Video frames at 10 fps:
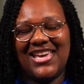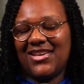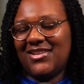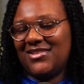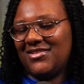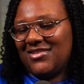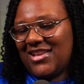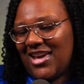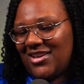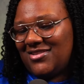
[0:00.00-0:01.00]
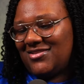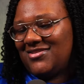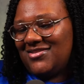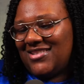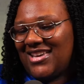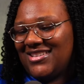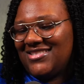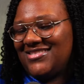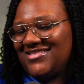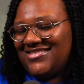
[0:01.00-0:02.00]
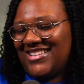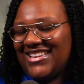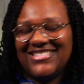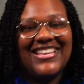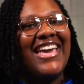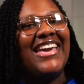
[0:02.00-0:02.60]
Hey, hey, hey, hey.